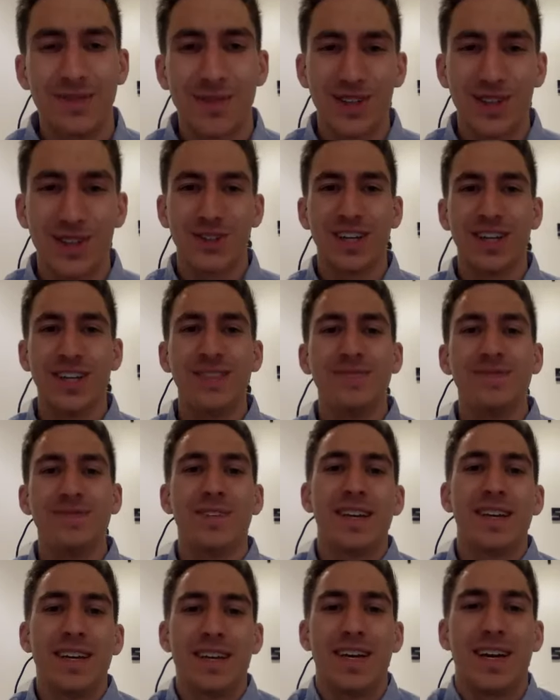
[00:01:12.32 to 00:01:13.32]
you, Marjorie.
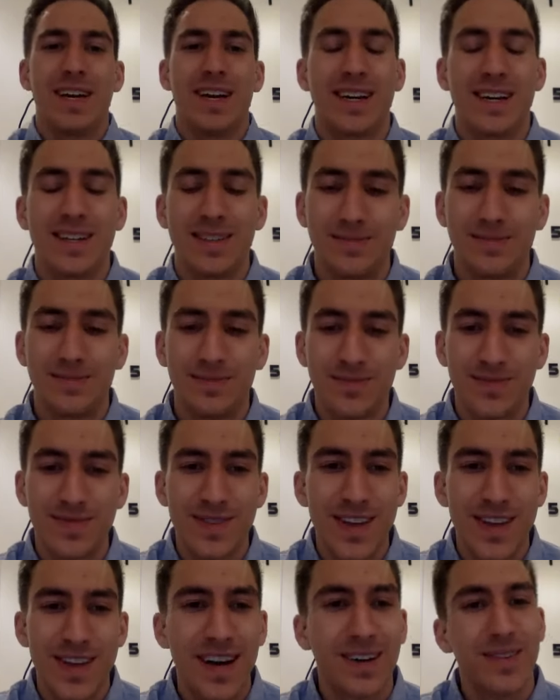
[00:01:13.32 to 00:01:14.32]

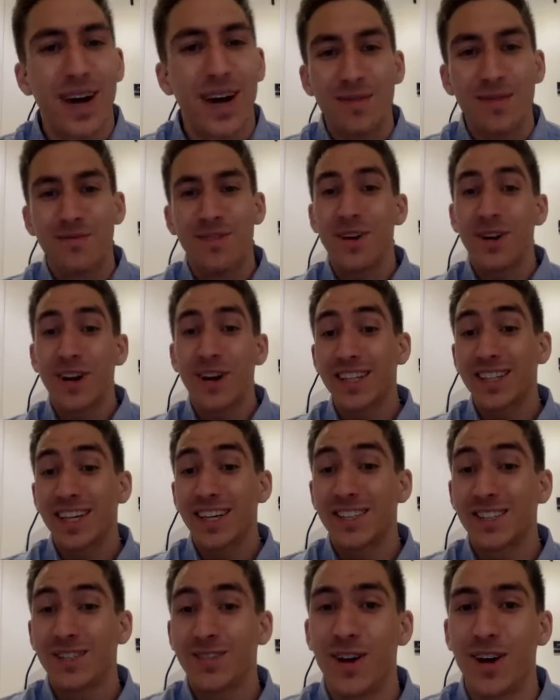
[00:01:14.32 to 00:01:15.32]
I'm very
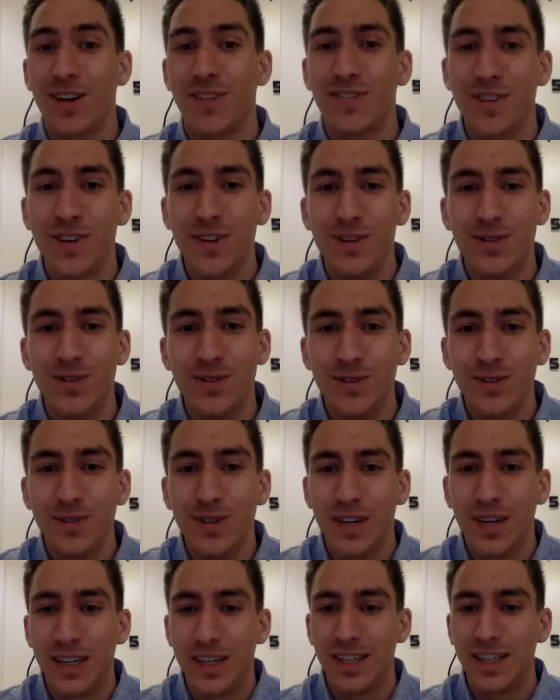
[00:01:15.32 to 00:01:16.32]
excited to have
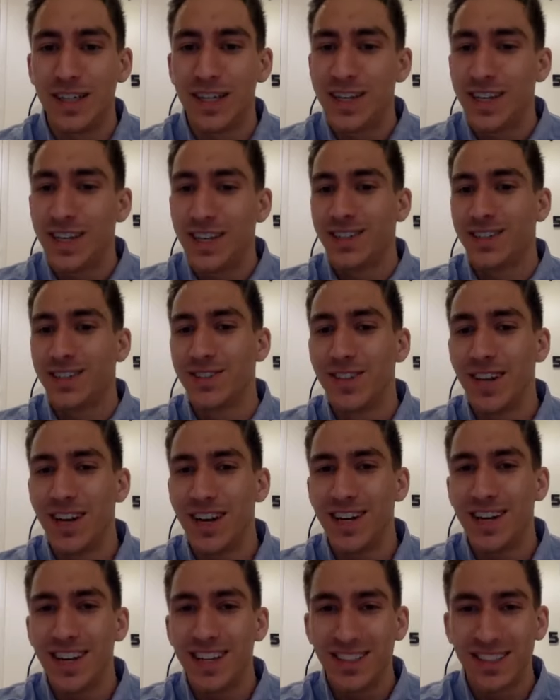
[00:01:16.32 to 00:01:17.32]
you here
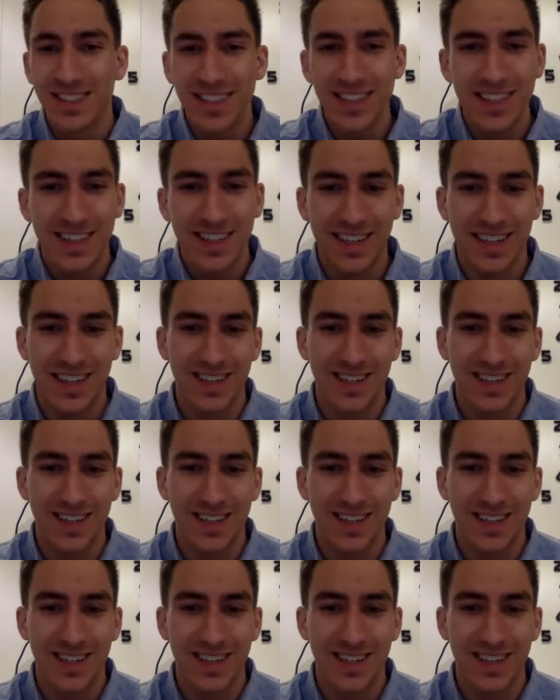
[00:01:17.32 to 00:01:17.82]
today, Daisy.